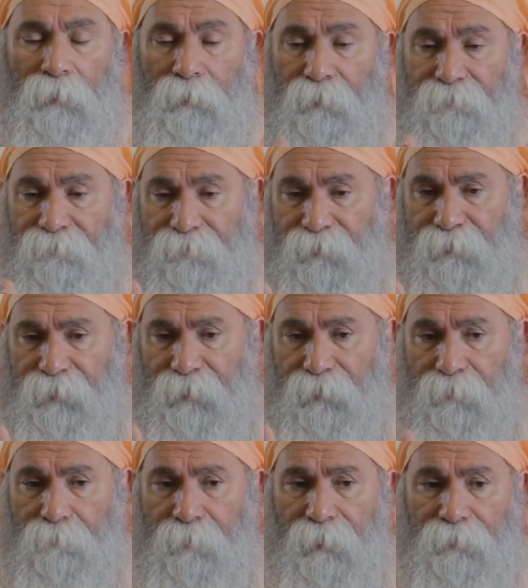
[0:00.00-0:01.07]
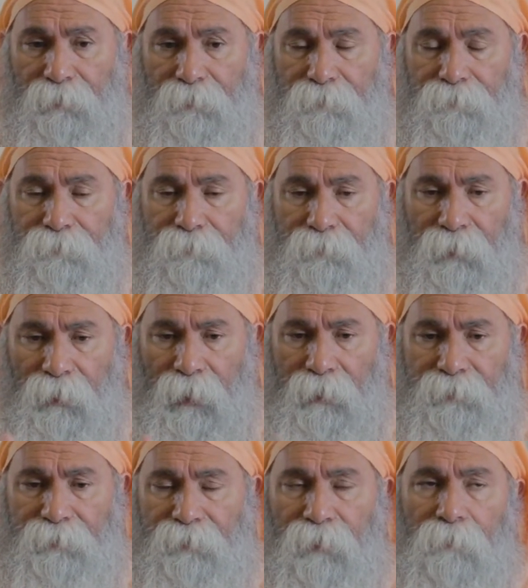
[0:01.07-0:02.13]
the physical body, the
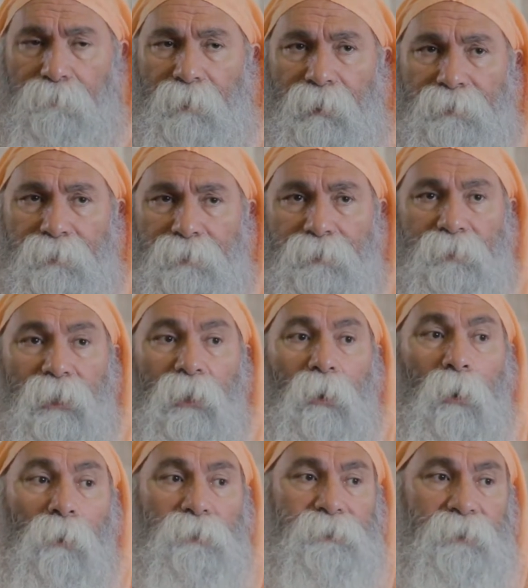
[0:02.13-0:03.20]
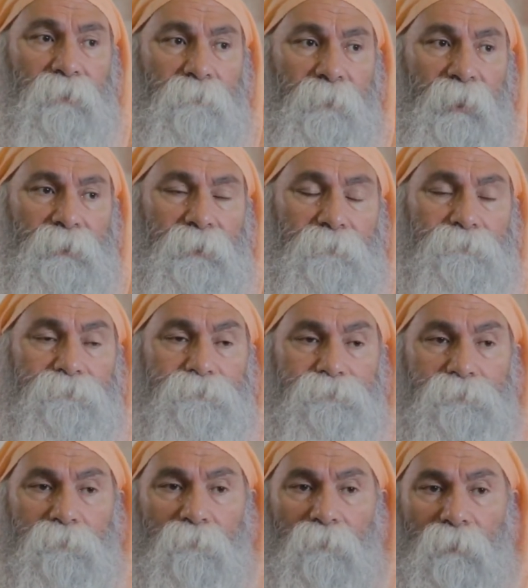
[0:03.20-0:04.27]
astral body, the causal body,
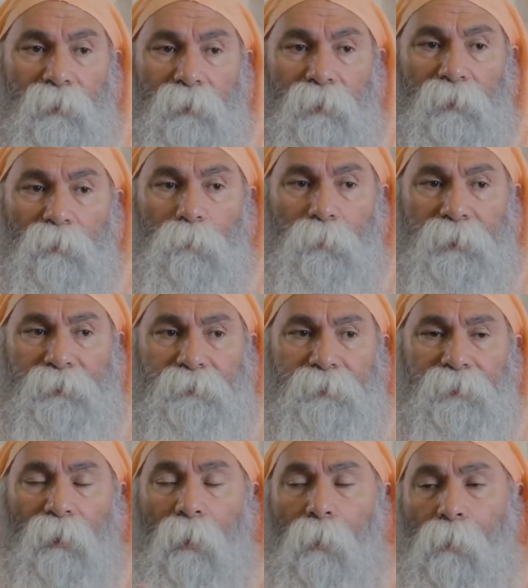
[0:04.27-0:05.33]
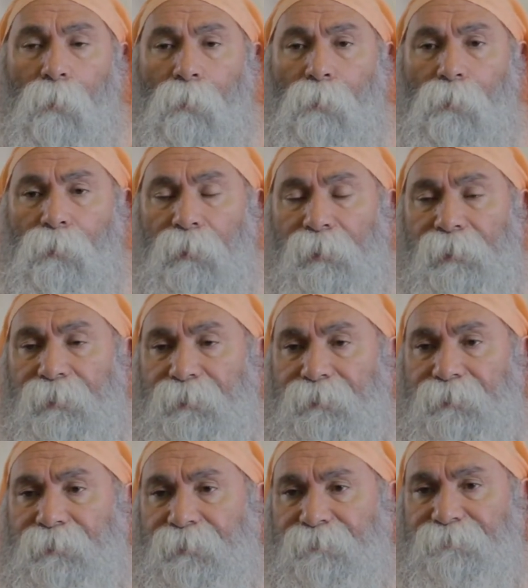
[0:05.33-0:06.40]
with all
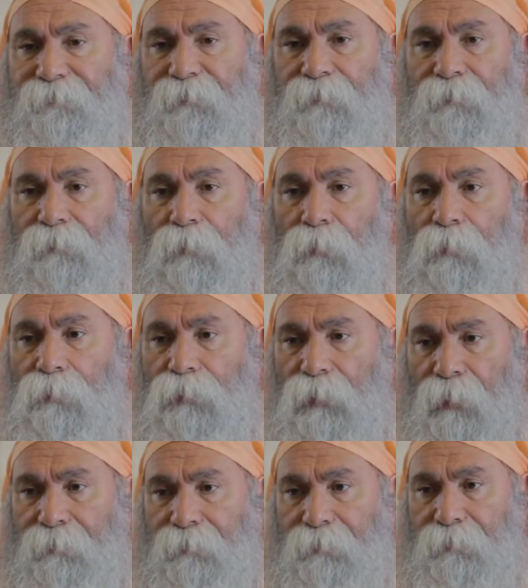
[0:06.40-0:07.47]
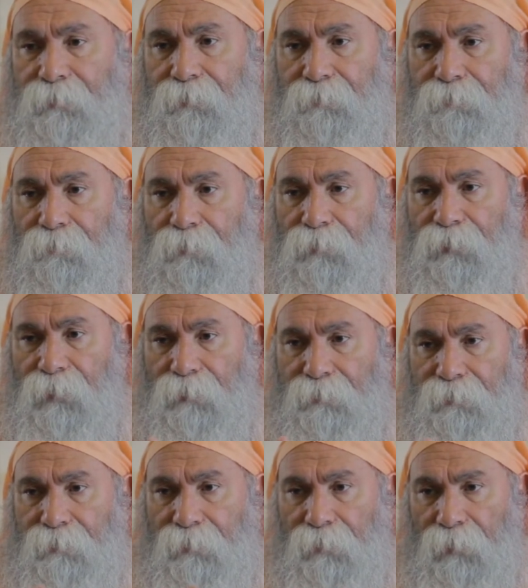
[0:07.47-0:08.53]
his different koshas,
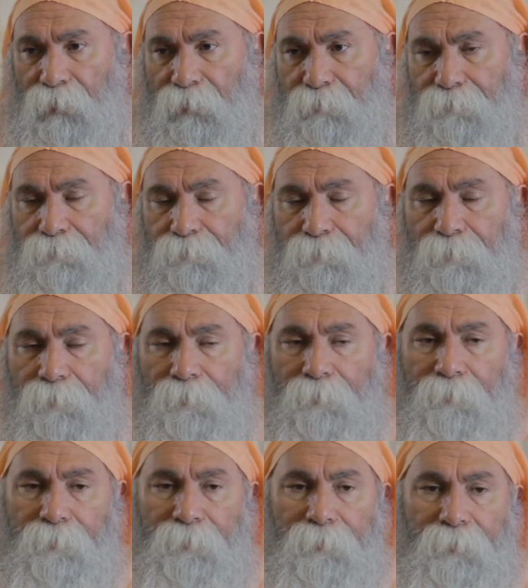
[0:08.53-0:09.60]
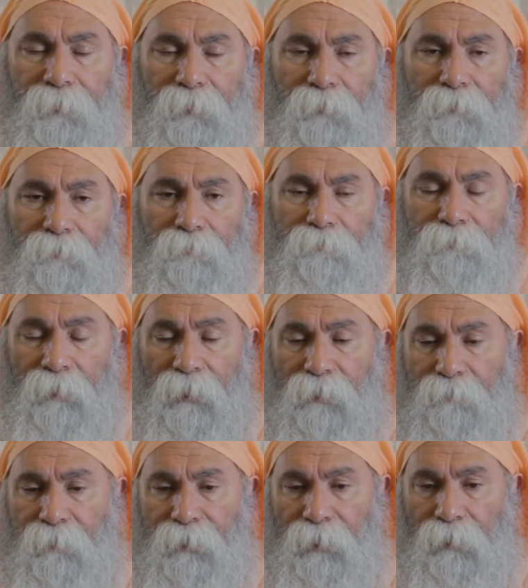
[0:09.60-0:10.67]
fits, yeah?
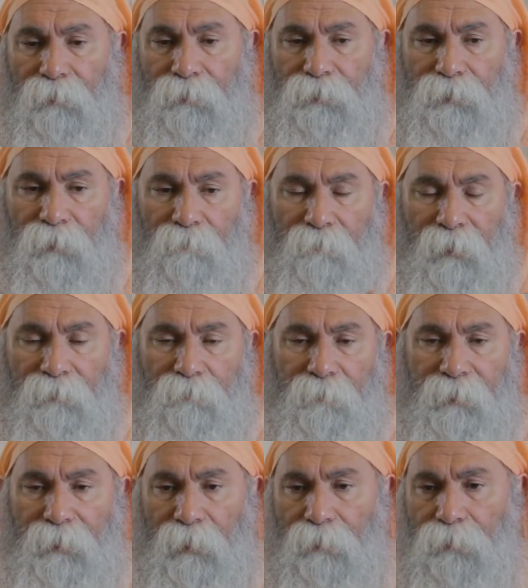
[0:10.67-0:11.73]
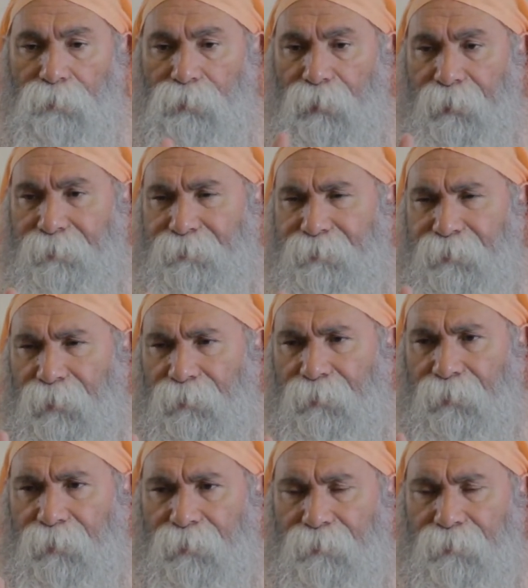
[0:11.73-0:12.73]
Pranamaya kosha, manomaya kosha, etc.,